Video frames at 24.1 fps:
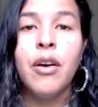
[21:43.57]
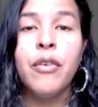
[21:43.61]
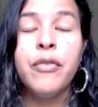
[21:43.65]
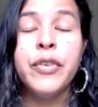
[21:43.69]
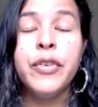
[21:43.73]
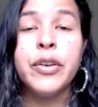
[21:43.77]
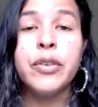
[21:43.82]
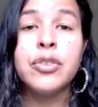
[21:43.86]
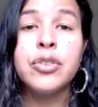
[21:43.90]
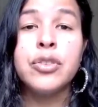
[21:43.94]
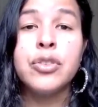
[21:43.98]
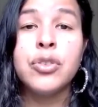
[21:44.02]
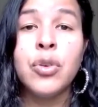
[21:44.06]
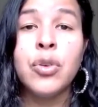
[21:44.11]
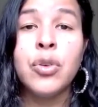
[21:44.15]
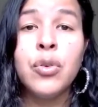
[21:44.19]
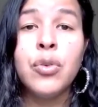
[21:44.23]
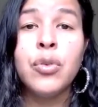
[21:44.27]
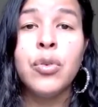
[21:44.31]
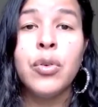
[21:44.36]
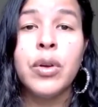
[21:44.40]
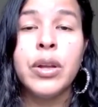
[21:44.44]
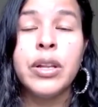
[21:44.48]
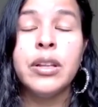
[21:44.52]
of your
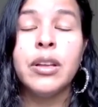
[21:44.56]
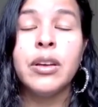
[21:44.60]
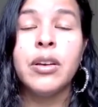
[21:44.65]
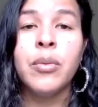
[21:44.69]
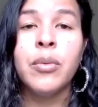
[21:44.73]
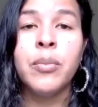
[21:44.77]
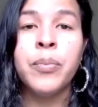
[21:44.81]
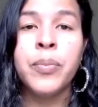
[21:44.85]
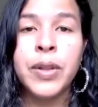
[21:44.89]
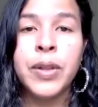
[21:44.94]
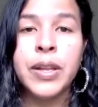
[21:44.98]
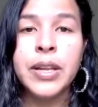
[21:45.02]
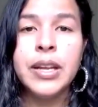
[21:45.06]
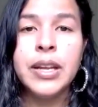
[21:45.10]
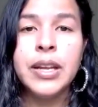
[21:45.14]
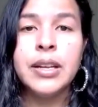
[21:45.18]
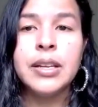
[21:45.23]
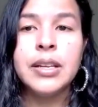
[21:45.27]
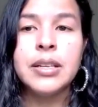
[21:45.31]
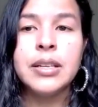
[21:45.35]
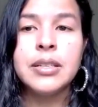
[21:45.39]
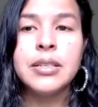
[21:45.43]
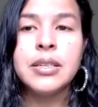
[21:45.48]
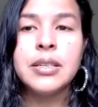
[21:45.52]
soul, and the
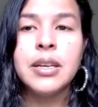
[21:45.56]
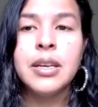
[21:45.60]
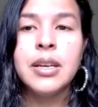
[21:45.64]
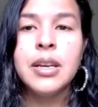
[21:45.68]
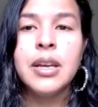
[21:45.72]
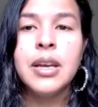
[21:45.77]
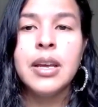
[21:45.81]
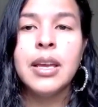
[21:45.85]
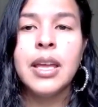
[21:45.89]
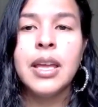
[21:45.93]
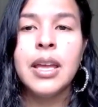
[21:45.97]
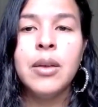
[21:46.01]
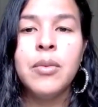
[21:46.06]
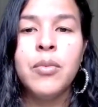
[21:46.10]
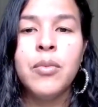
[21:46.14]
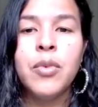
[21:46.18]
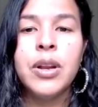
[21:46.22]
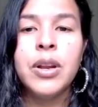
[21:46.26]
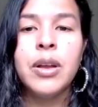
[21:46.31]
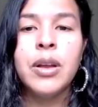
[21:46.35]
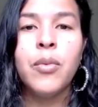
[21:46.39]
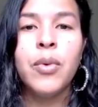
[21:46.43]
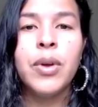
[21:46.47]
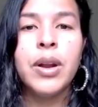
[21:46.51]
completeness came
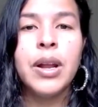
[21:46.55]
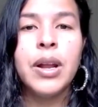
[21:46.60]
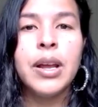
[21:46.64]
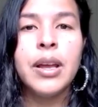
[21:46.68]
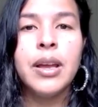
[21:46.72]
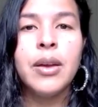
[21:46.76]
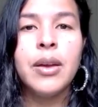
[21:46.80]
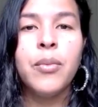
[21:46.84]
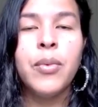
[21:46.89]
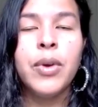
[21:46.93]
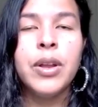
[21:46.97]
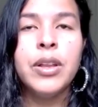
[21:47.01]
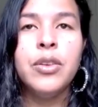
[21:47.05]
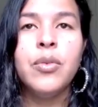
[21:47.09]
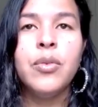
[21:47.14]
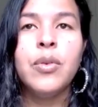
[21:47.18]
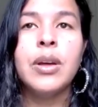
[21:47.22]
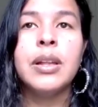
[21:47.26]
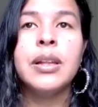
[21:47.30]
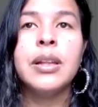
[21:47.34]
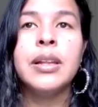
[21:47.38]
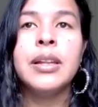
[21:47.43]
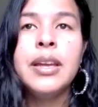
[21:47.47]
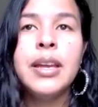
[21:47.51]
when you
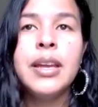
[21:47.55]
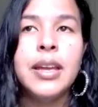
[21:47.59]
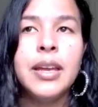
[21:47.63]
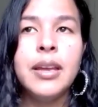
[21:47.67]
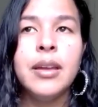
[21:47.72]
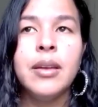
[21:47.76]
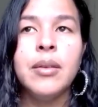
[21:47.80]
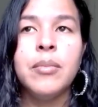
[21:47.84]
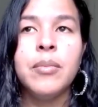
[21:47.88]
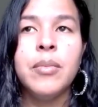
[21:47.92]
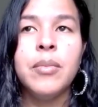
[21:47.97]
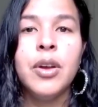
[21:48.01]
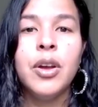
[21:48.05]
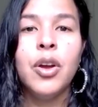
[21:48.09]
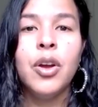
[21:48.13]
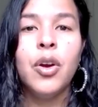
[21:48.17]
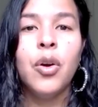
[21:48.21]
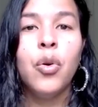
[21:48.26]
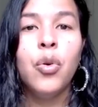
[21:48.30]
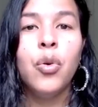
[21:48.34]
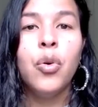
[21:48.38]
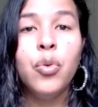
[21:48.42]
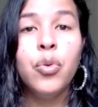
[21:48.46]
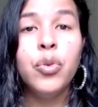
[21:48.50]
claim
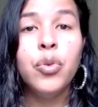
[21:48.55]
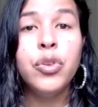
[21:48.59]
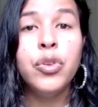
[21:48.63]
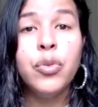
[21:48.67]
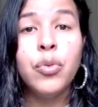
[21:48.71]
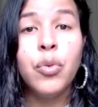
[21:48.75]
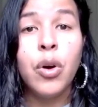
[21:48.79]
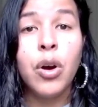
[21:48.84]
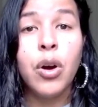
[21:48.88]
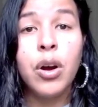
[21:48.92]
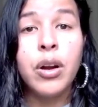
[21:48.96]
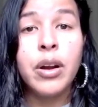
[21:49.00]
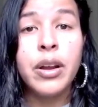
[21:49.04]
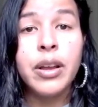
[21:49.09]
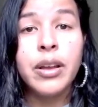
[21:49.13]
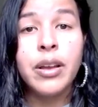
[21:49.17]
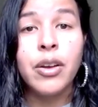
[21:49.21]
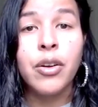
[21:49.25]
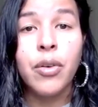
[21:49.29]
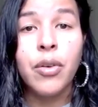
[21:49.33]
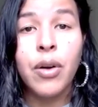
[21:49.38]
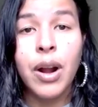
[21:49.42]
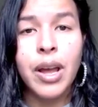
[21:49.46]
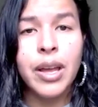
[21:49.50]
who you are
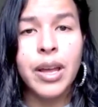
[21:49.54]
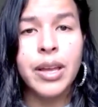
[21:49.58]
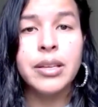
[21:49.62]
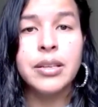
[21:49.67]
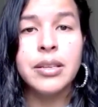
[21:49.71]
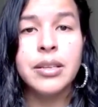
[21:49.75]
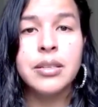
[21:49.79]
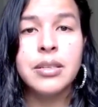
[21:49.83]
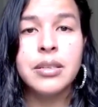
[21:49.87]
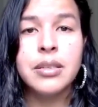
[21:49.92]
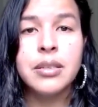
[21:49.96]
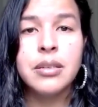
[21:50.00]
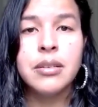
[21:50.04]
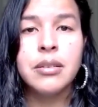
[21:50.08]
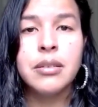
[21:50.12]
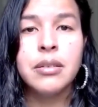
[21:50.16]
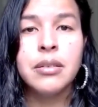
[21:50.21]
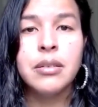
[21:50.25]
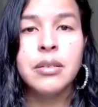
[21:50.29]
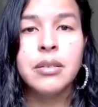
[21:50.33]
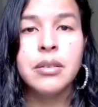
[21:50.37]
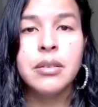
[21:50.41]
in Christ.